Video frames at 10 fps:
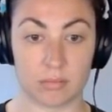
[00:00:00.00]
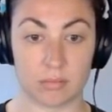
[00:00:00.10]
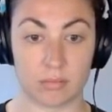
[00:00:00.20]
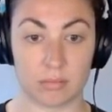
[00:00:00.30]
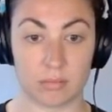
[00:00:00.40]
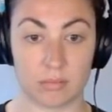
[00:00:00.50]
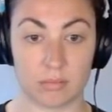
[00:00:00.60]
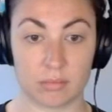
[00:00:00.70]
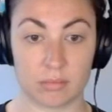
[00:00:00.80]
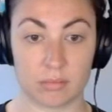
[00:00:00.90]

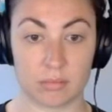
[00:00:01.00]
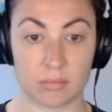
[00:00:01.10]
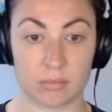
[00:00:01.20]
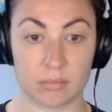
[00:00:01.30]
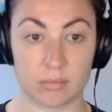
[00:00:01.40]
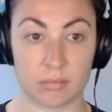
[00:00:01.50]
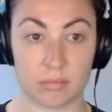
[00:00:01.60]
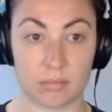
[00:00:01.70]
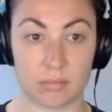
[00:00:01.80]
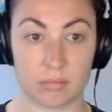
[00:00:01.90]

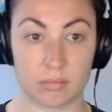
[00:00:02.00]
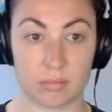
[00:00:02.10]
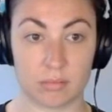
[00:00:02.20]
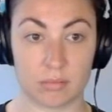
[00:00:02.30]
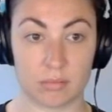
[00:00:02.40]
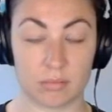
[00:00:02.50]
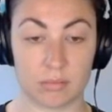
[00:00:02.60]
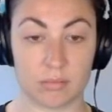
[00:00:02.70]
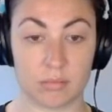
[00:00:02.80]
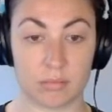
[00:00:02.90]

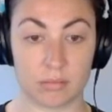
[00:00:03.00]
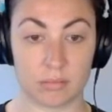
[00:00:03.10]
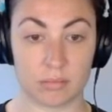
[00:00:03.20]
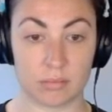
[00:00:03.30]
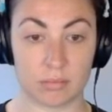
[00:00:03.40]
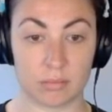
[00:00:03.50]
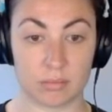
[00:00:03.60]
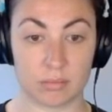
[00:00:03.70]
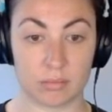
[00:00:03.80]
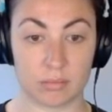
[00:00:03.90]

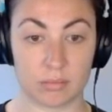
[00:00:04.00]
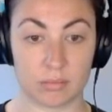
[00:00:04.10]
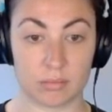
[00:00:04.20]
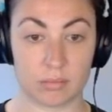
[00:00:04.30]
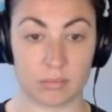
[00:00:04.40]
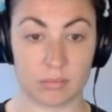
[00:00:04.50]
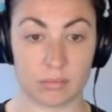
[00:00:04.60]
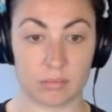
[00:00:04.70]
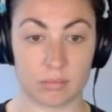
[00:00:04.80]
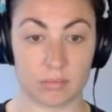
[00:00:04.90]

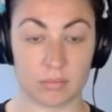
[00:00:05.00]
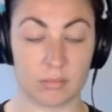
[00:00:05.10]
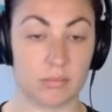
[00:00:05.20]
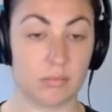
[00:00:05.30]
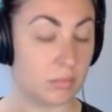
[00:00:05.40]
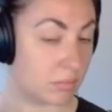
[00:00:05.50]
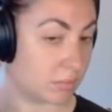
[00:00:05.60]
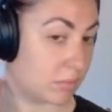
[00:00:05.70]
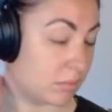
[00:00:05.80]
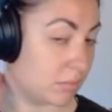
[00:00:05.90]

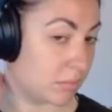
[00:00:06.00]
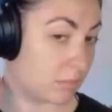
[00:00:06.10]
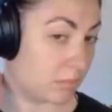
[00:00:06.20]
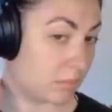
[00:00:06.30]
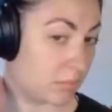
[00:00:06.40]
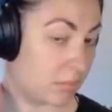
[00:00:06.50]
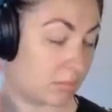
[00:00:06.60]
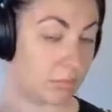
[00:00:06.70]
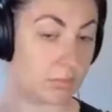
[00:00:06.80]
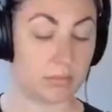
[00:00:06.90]

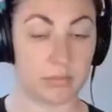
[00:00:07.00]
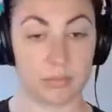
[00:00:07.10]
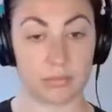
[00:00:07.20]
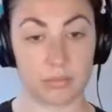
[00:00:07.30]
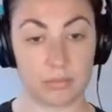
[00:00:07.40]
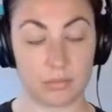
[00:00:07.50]
(silent)